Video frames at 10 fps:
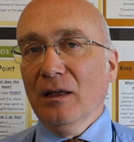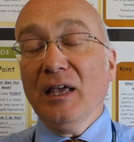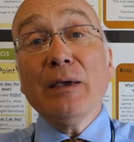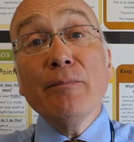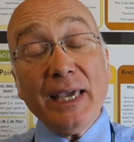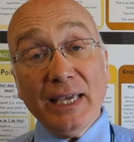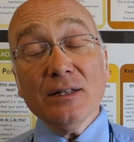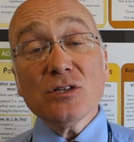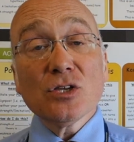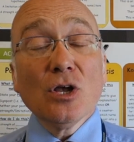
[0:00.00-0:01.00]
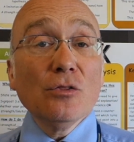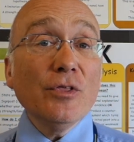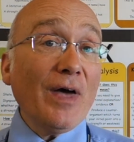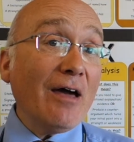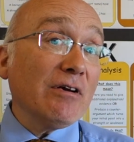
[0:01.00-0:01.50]
It means that
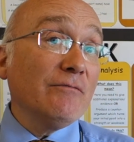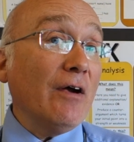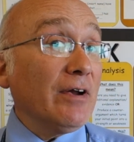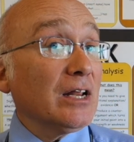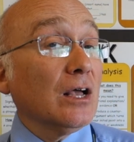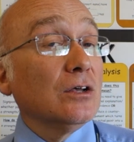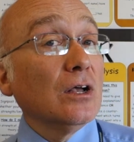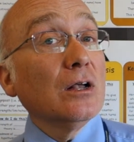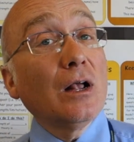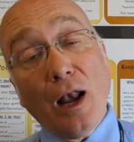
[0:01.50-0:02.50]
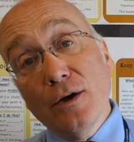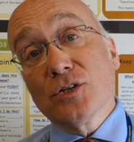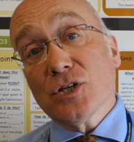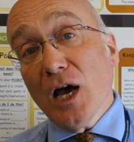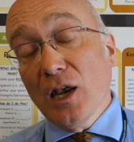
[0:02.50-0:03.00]
they're in very
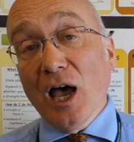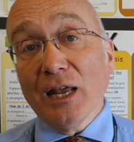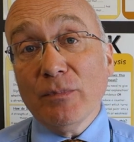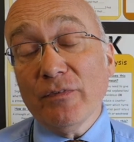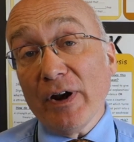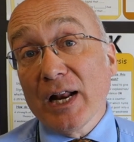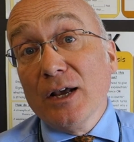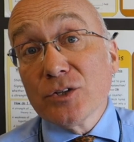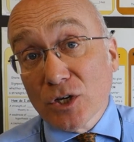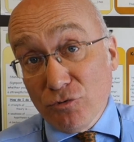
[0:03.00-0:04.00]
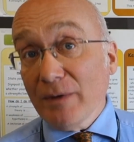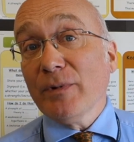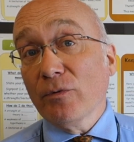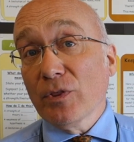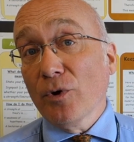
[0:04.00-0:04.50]
close alignment, very close agreement
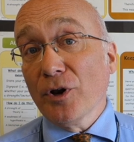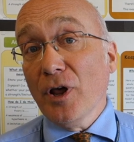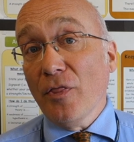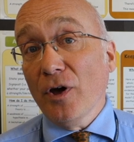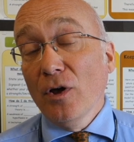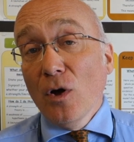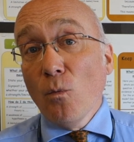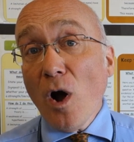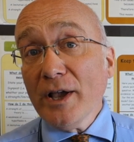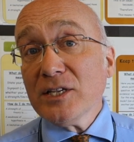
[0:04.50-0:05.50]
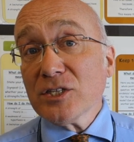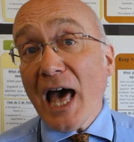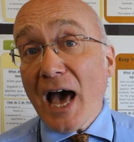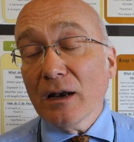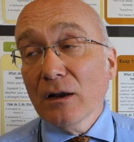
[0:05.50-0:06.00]
with one another. Why is
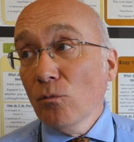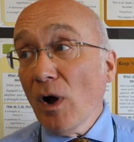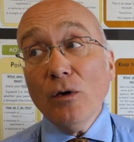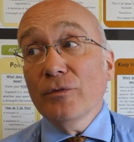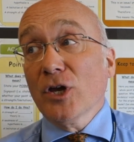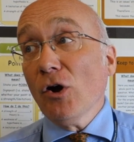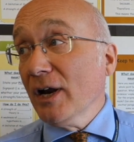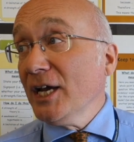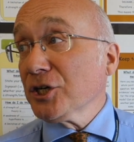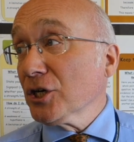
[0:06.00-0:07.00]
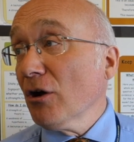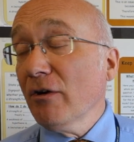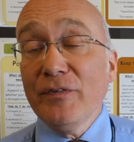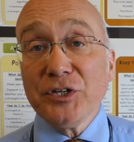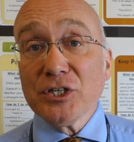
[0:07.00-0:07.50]
that? Well, the correlation
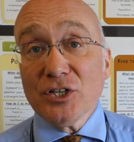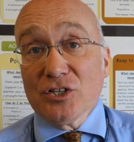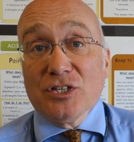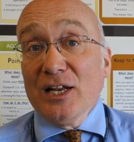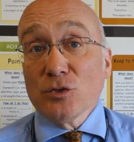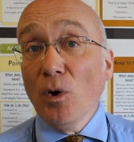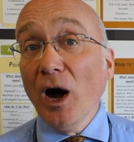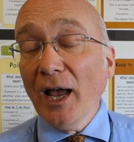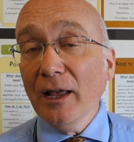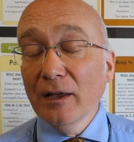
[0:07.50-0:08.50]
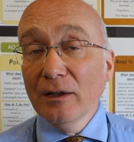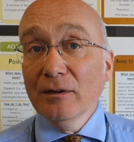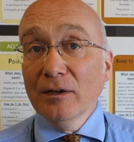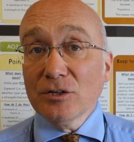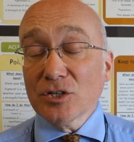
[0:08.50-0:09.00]
coefficient doesn't tell us why.
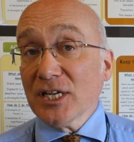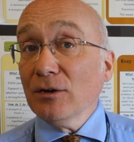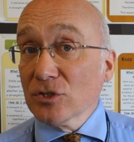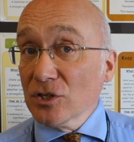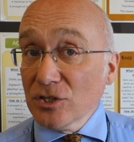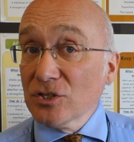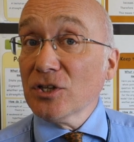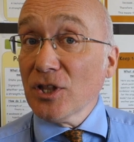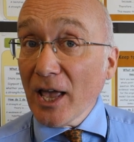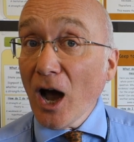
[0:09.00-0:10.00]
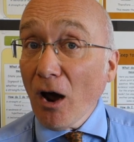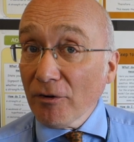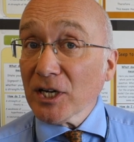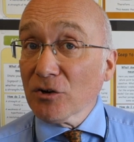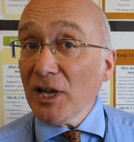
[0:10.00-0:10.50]
Just tells us that they are in
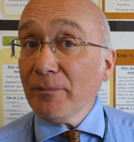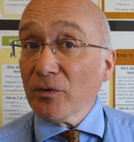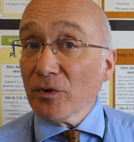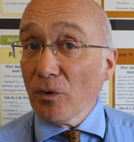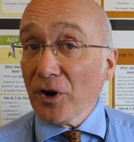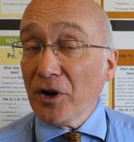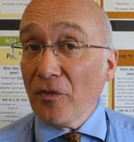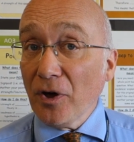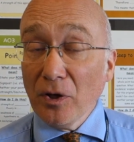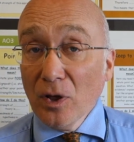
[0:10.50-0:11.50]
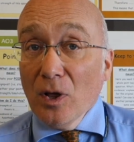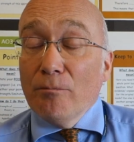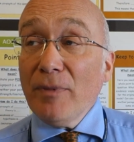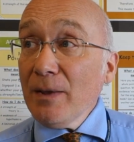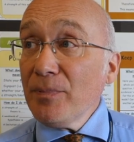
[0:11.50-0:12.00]
agreement with one another.
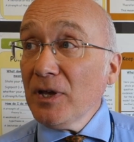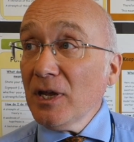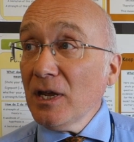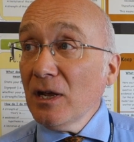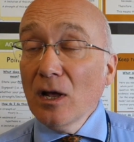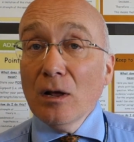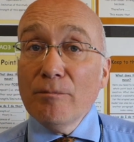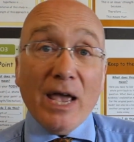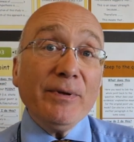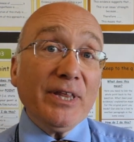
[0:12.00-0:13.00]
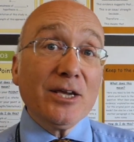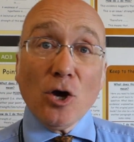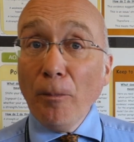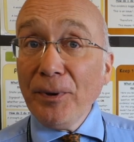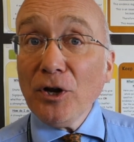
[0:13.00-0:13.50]
Maybe they
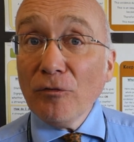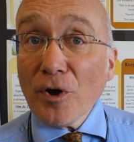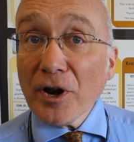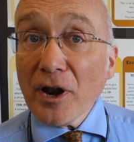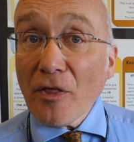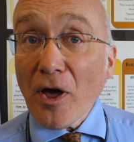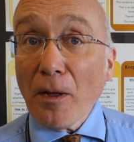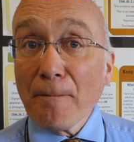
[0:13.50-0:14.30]
copied off one another.